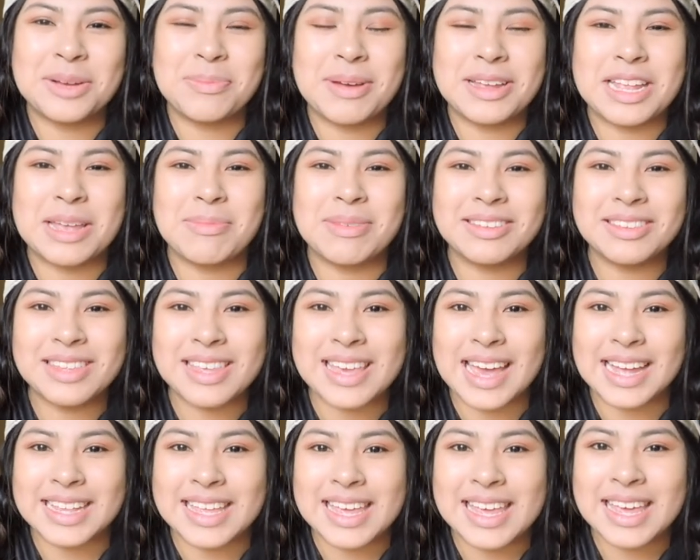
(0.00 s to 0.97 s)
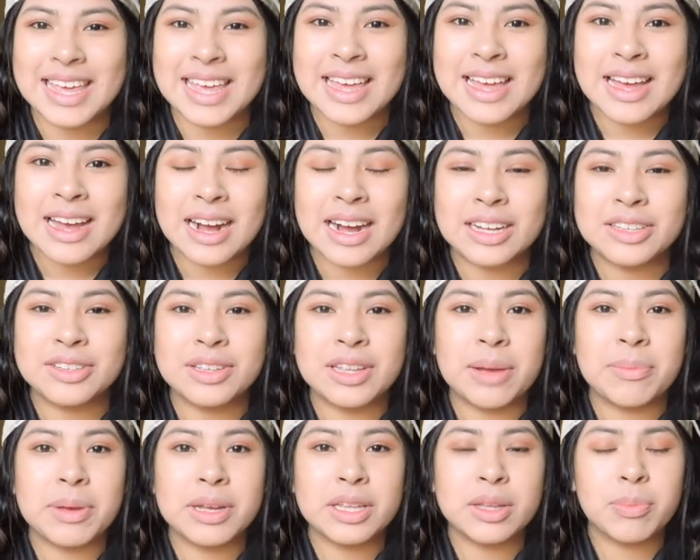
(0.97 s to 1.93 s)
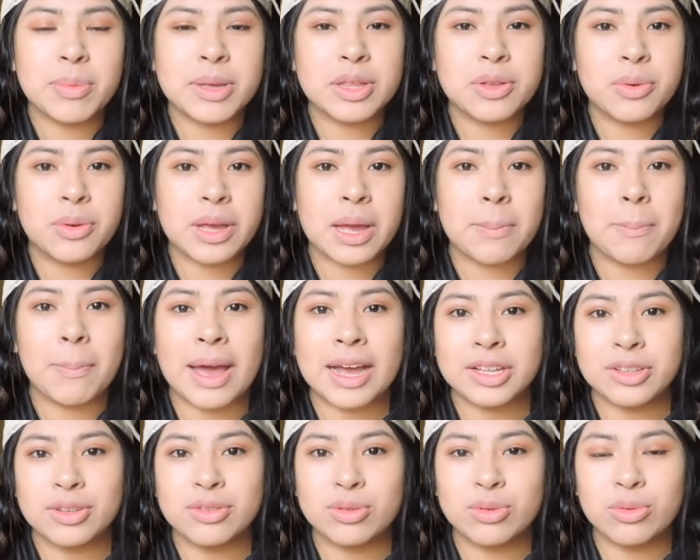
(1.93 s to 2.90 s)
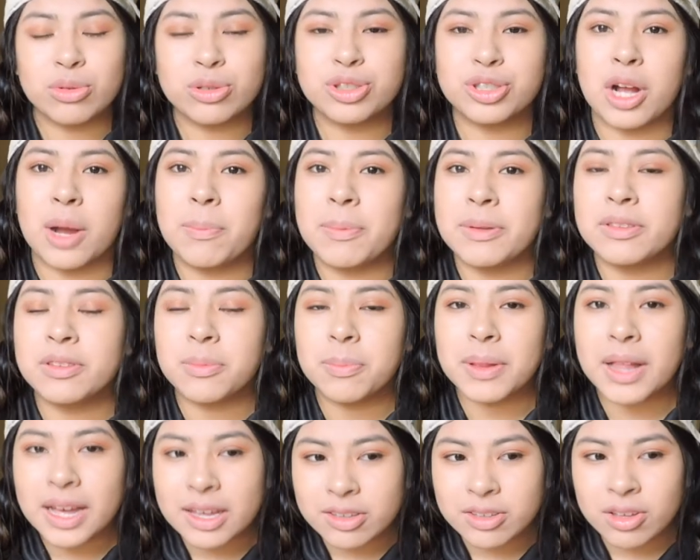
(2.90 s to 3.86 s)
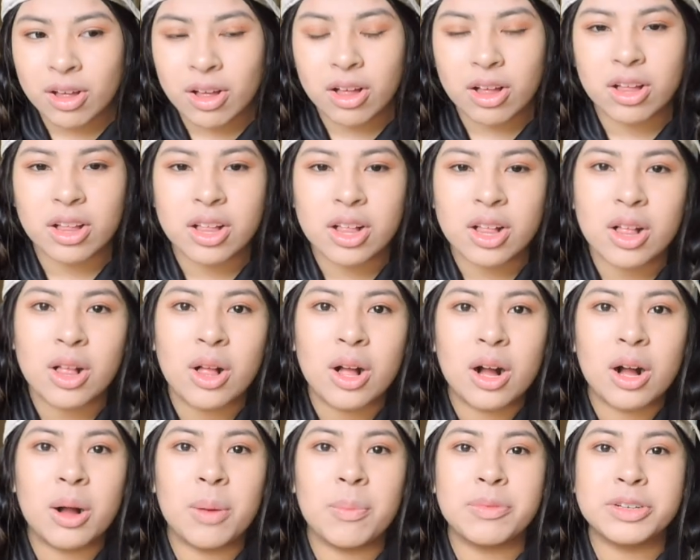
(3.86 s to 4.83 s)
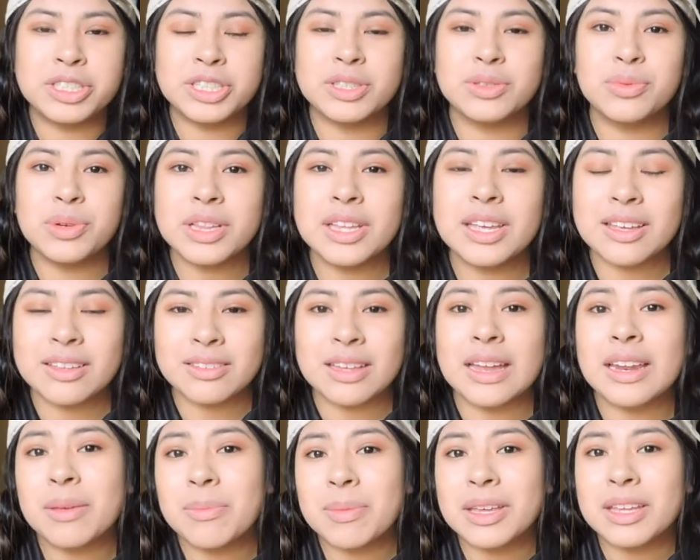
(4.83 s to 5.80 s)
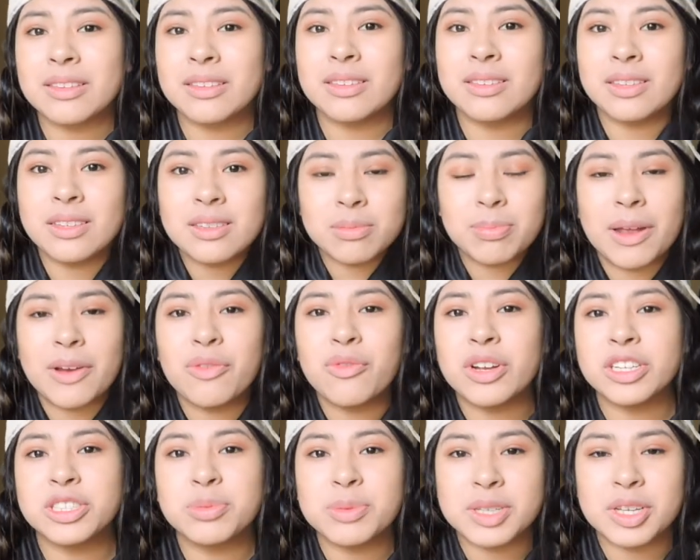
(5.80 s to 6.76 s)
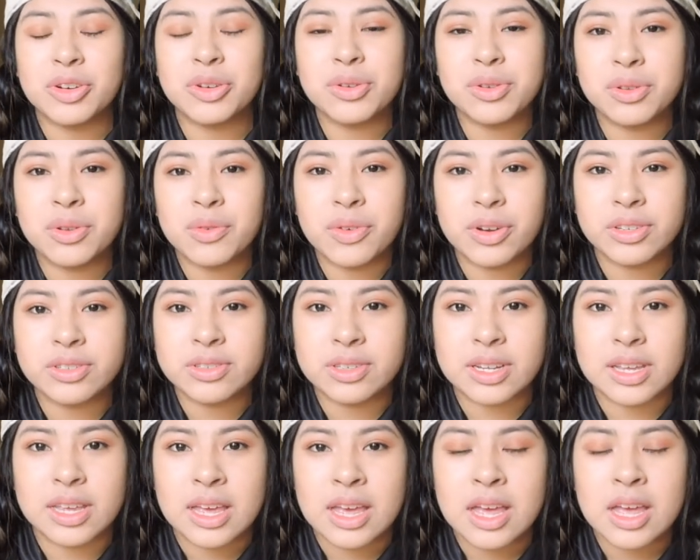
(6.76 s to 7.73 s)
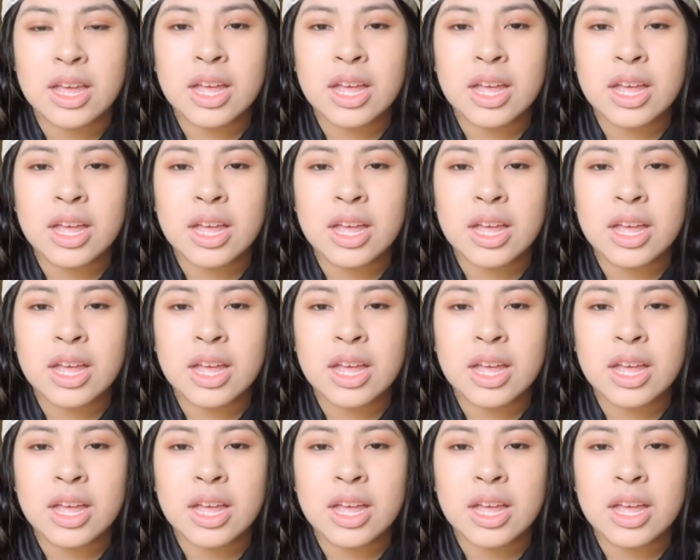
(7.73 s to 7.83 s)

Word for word: My name is Yenny. Uh, today I'm going to be doing a back to school shopping supplies haul, um, which is really exciting because this is my freshman year in university.